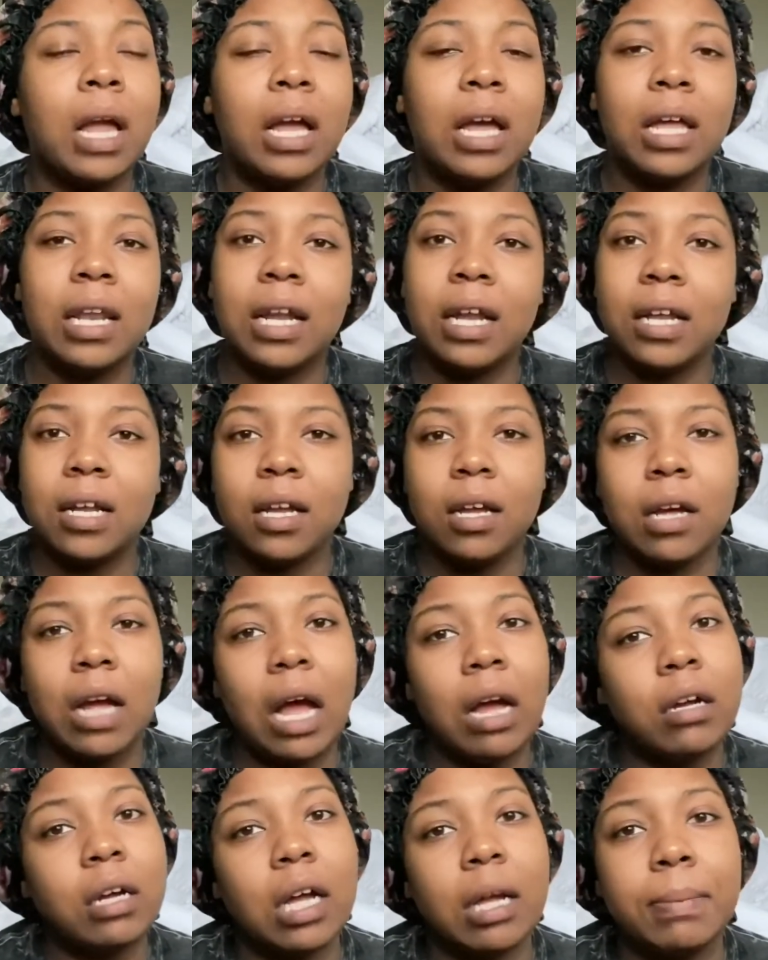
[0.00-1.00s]

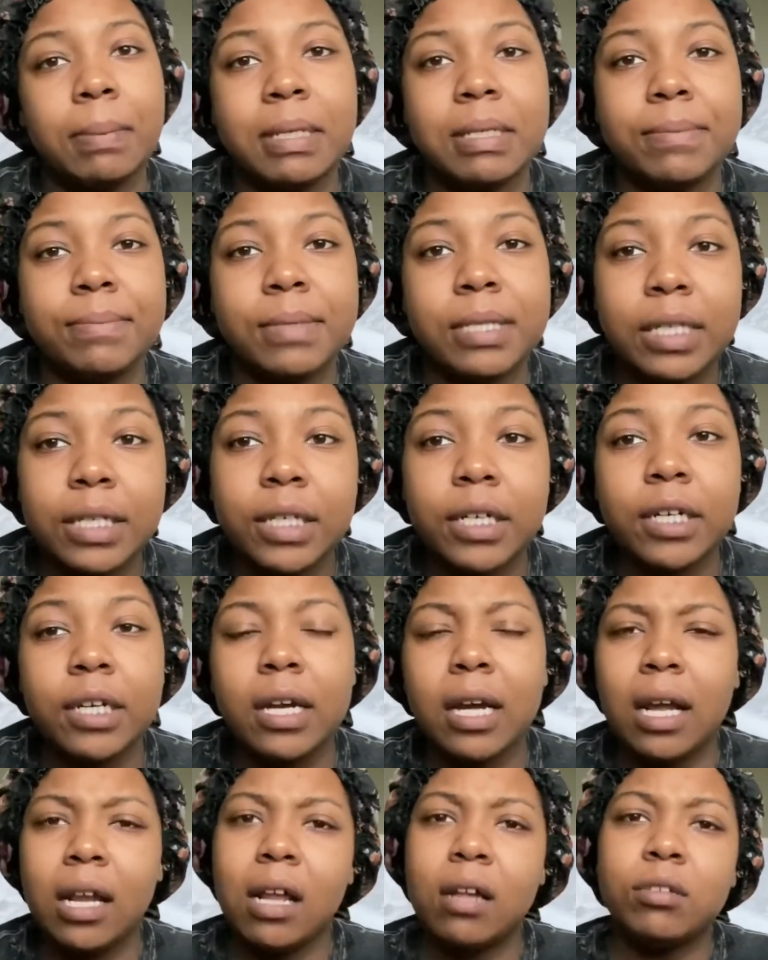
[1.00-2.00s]
I'll cook me some dinner,
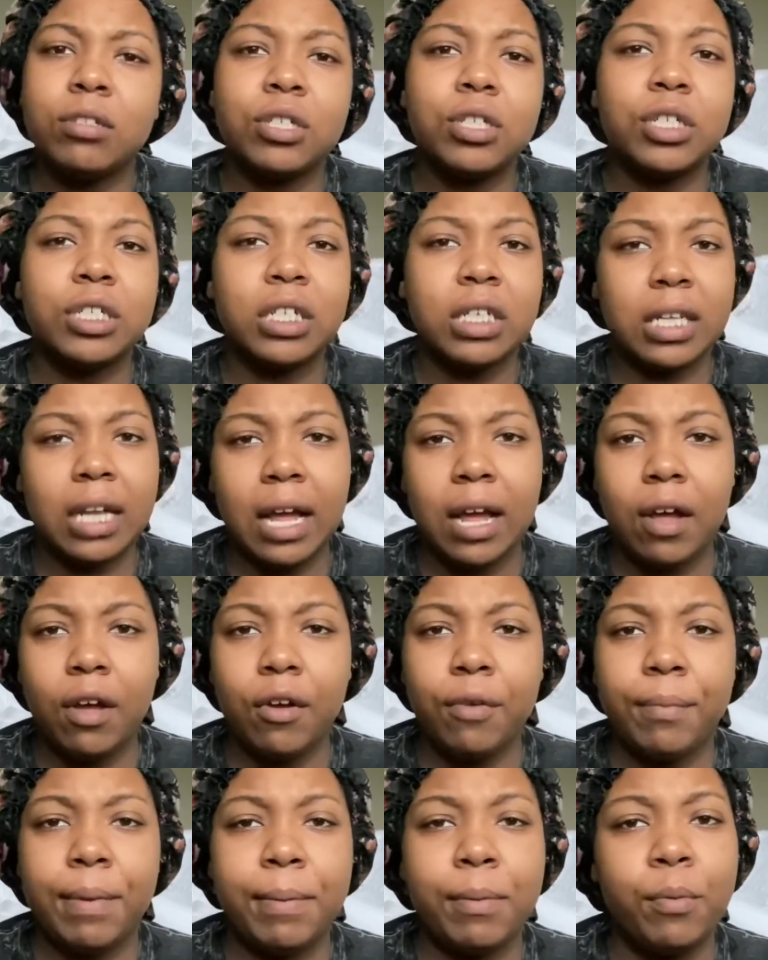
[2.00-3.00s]
and I'll just chill
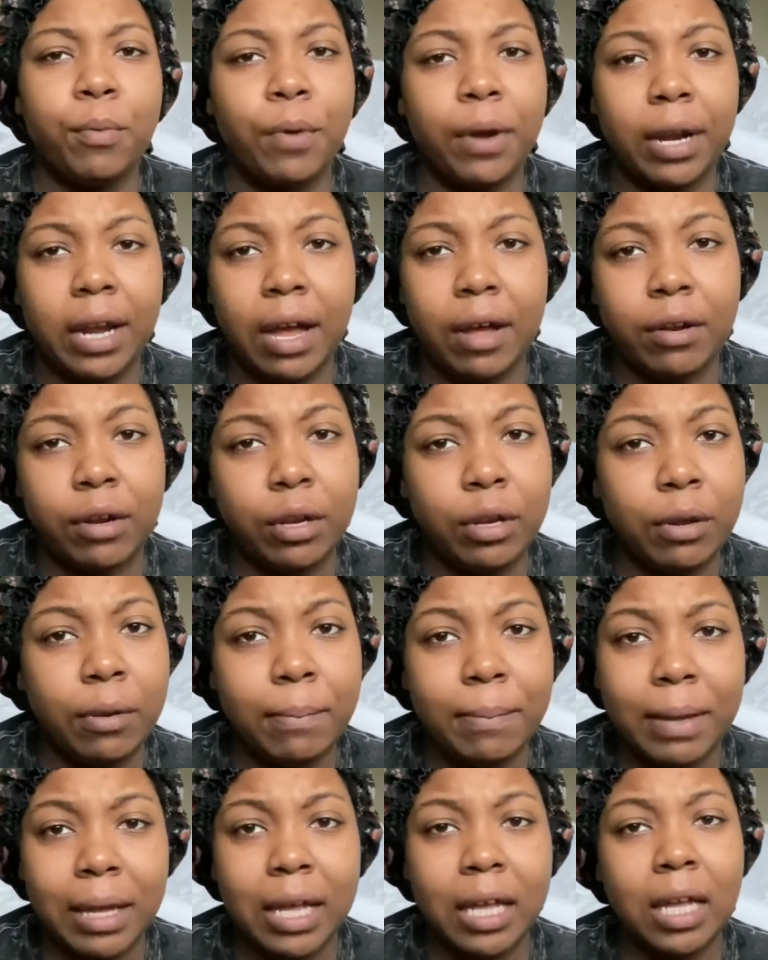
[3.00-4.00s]
out, maybe work out a
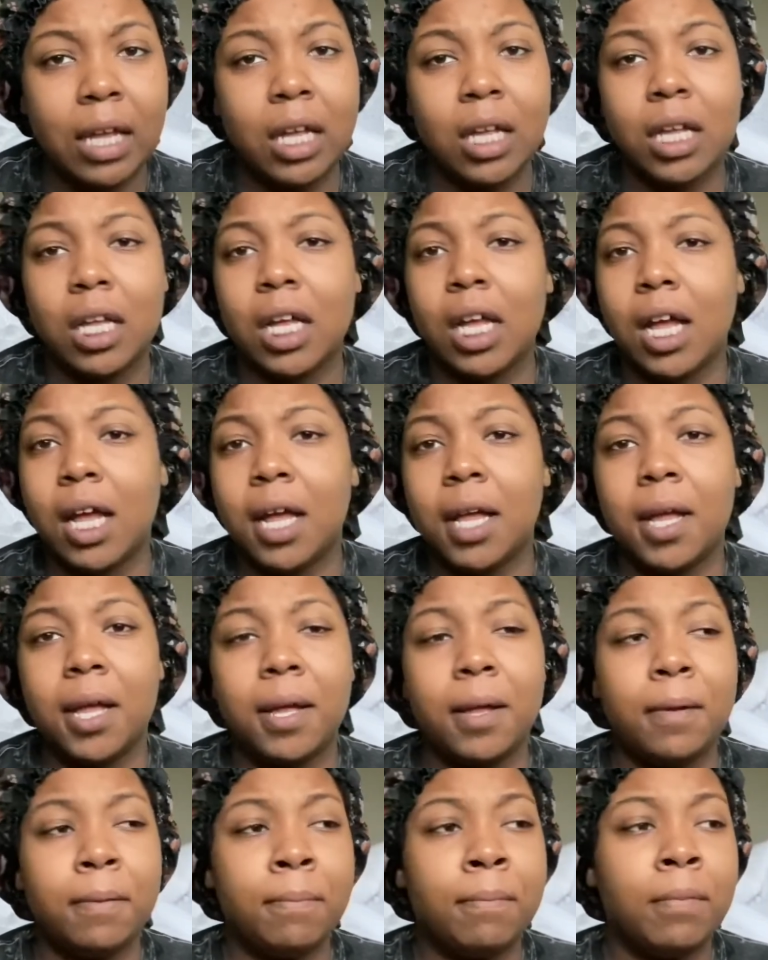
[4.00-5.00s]
little bit.
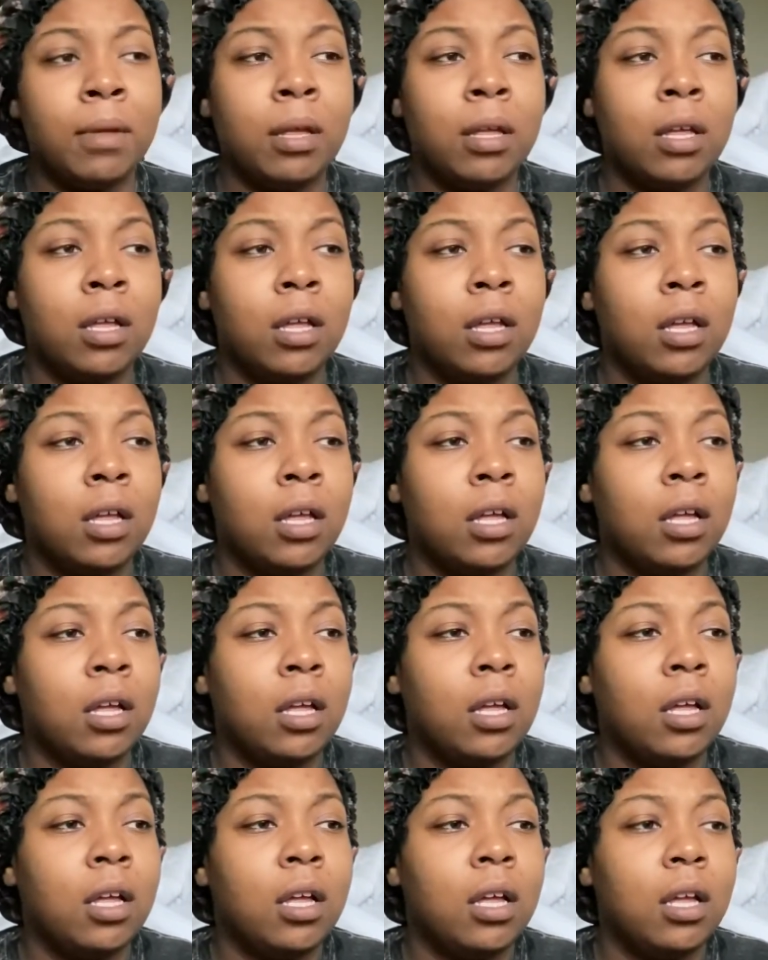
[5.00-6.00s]
And
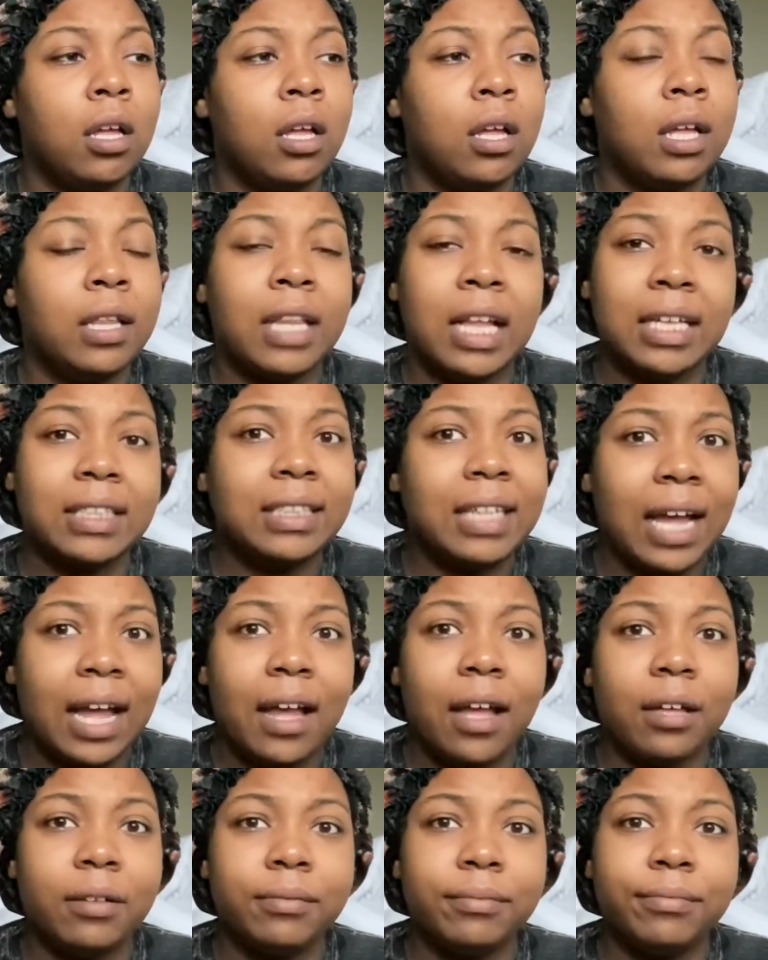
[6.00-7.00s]
that's
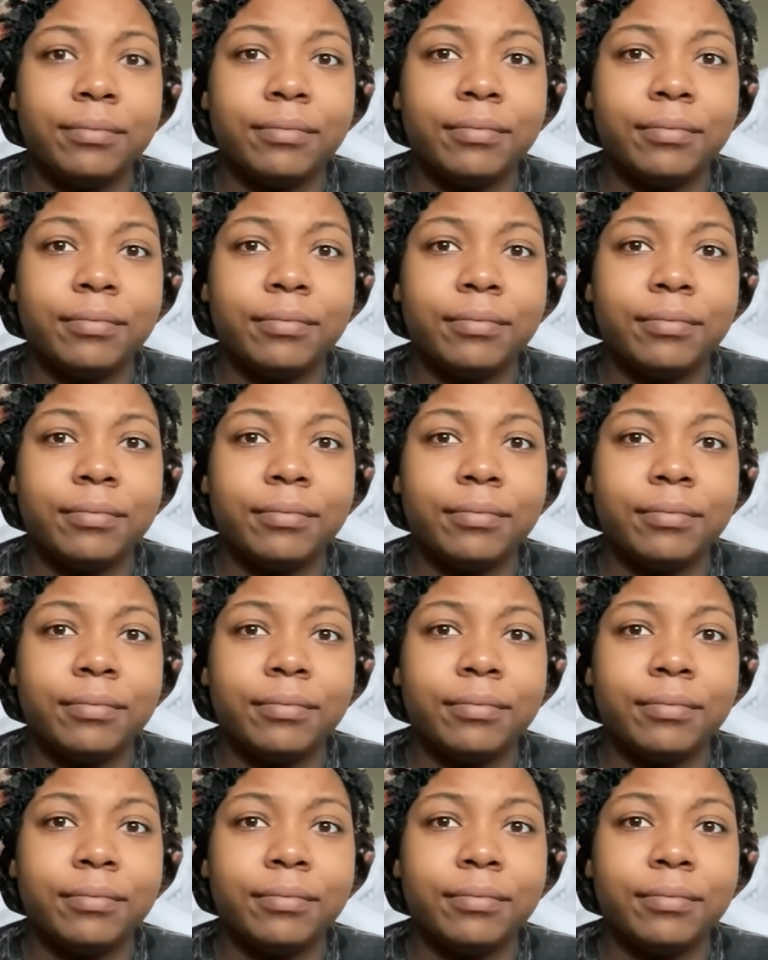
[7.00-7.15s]
that.